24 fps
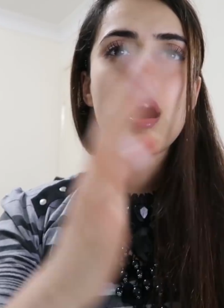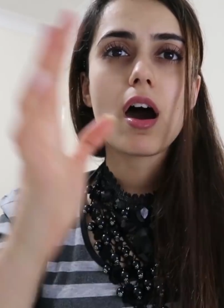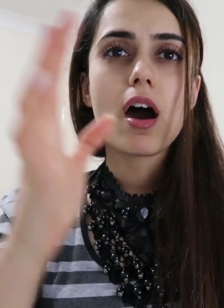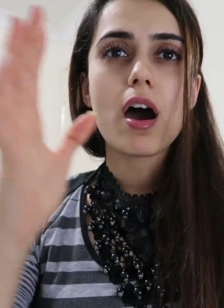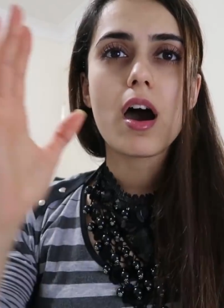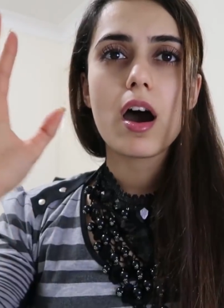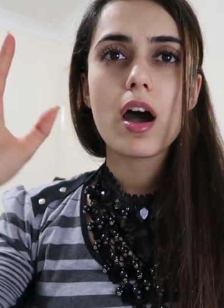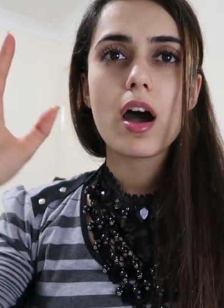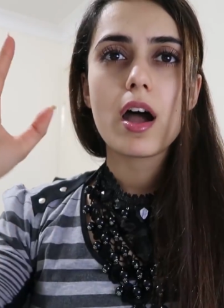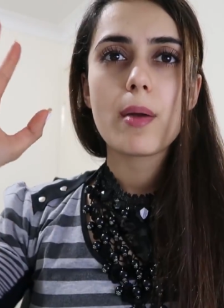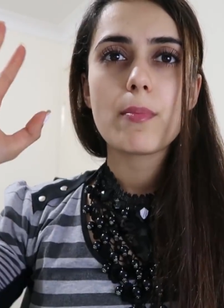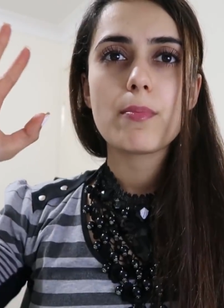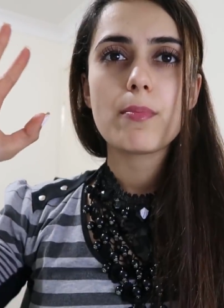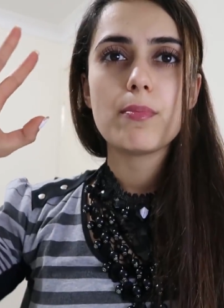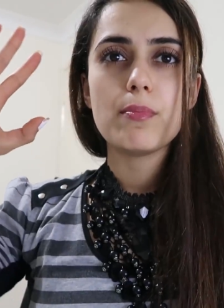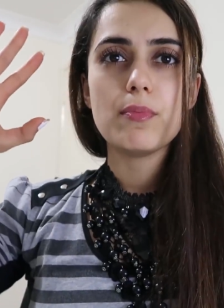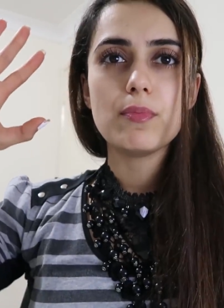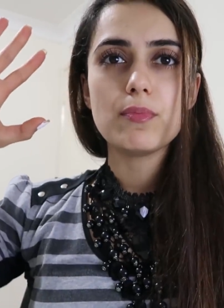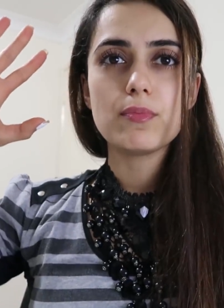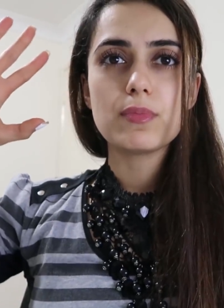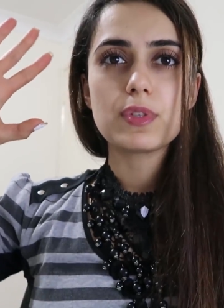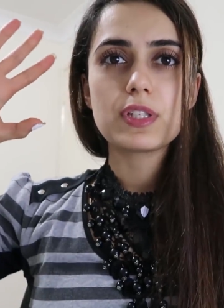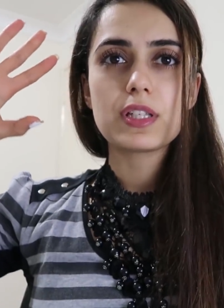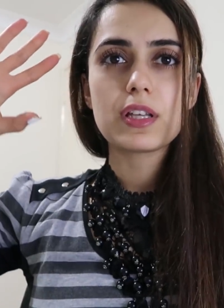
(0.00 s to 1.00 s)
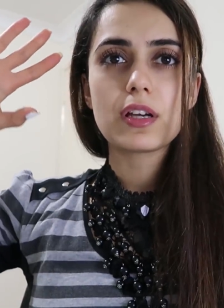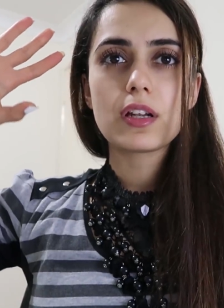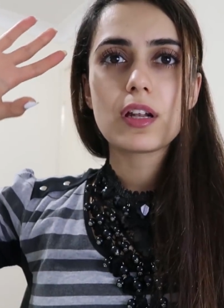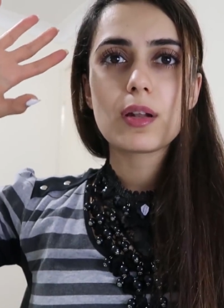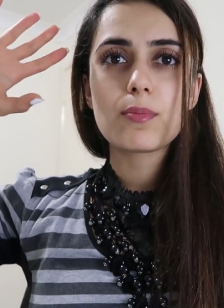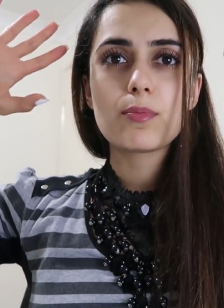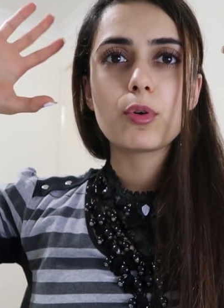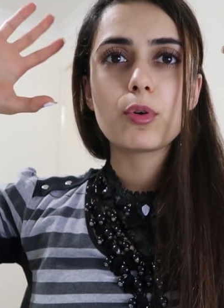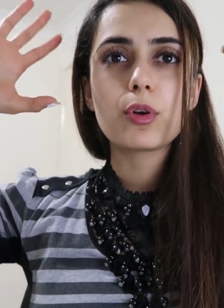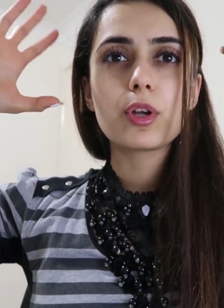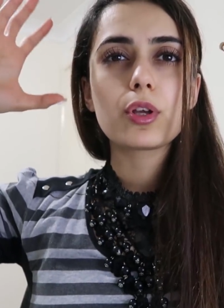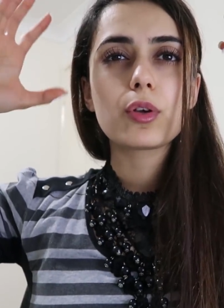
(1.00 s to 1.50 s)
I
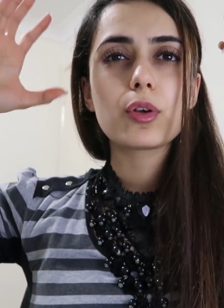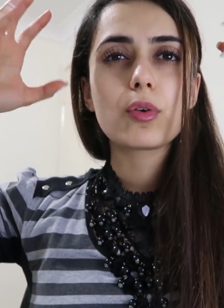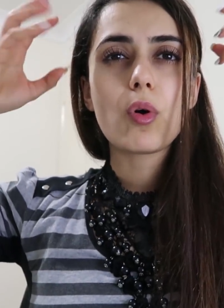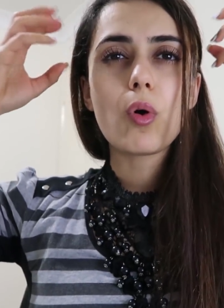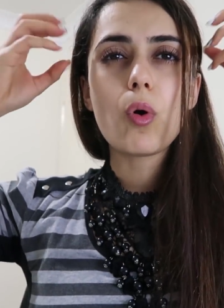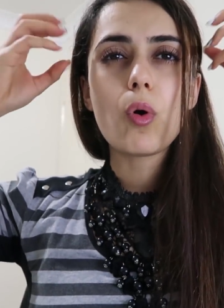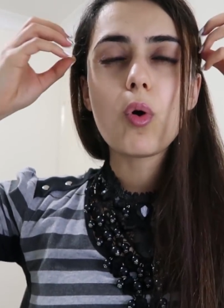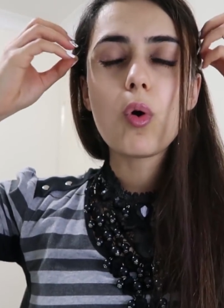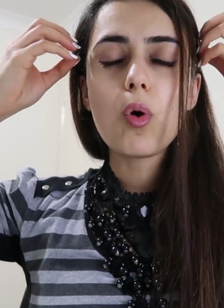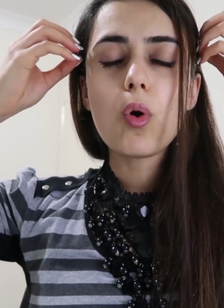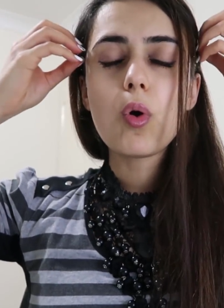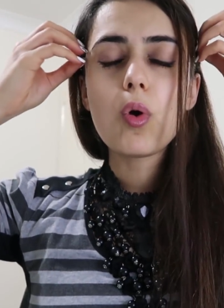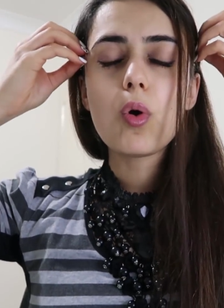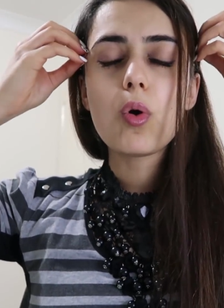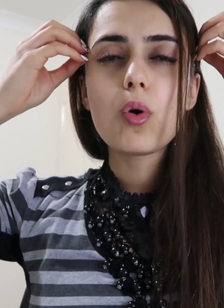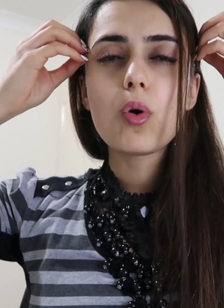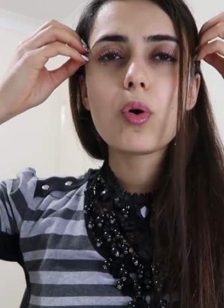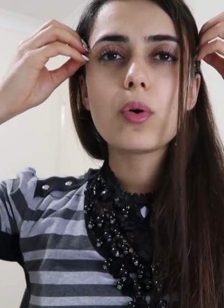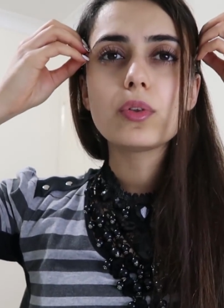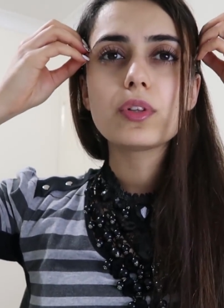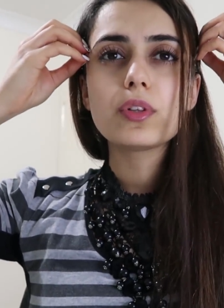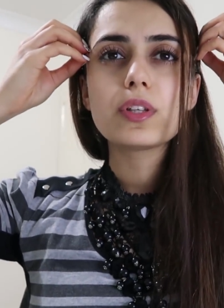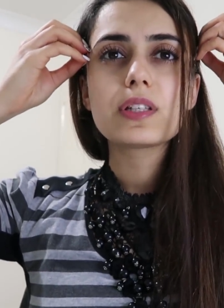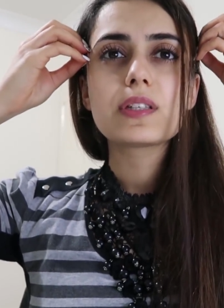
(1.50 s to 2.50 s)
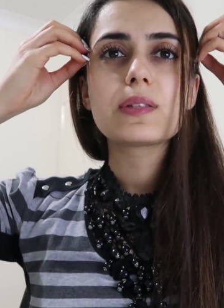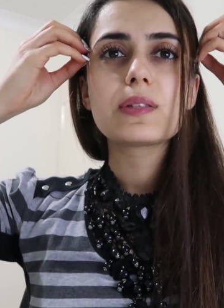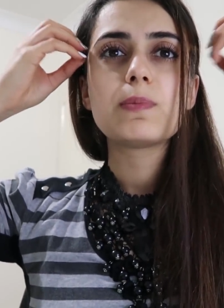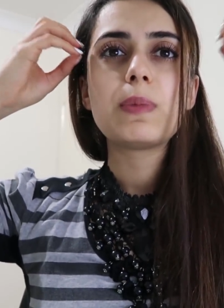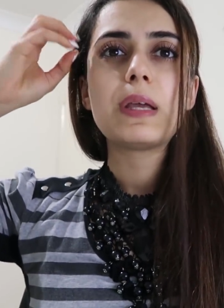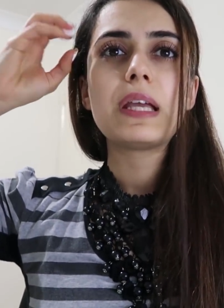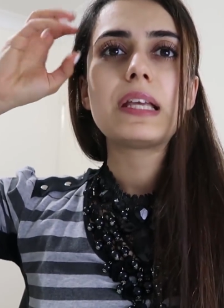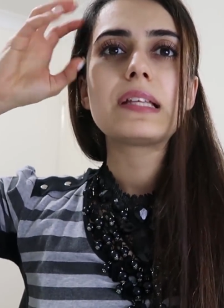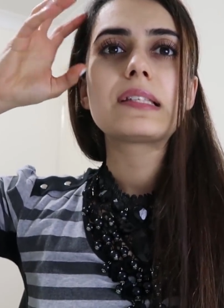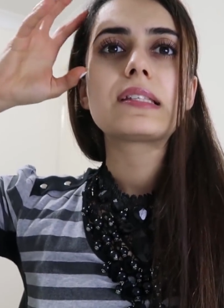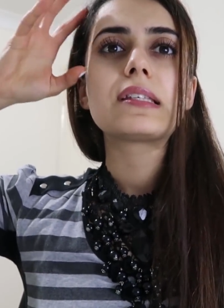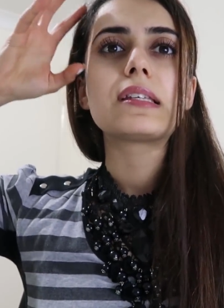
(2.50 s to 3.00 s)
started putting all these
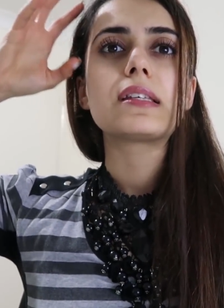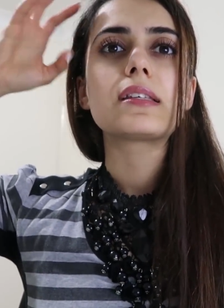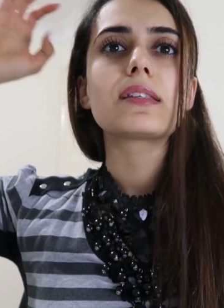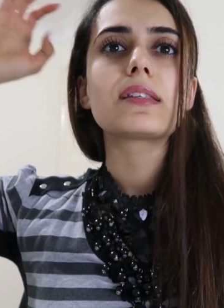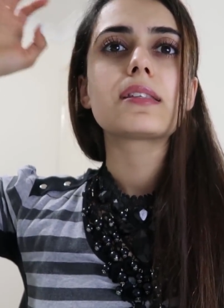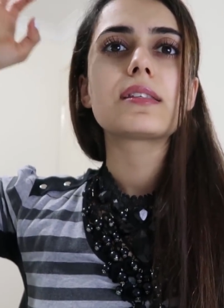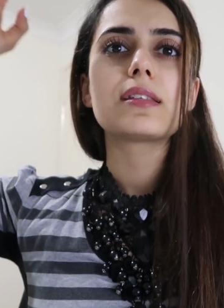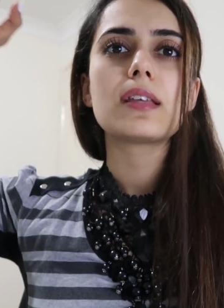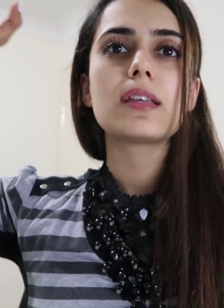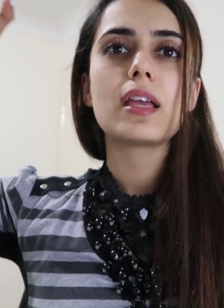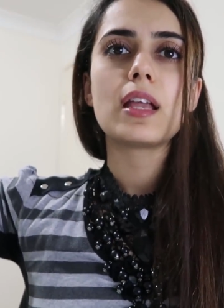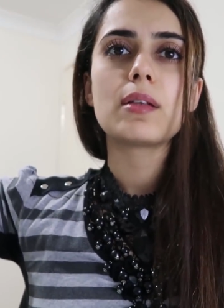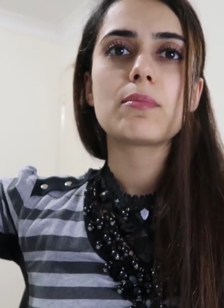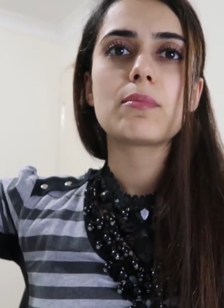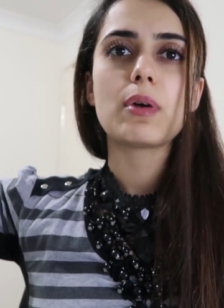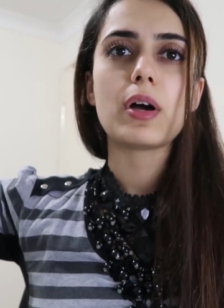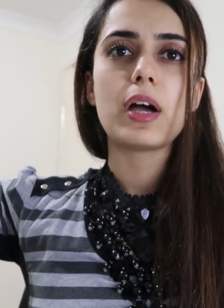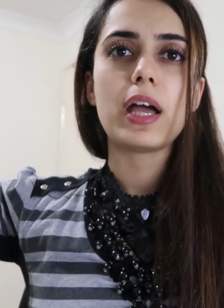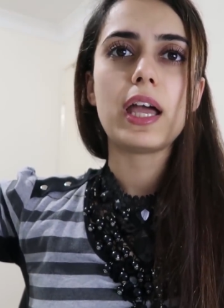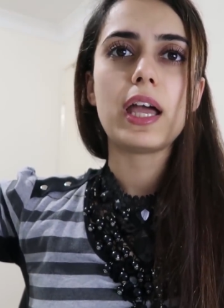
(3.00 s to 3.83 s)
pieces in my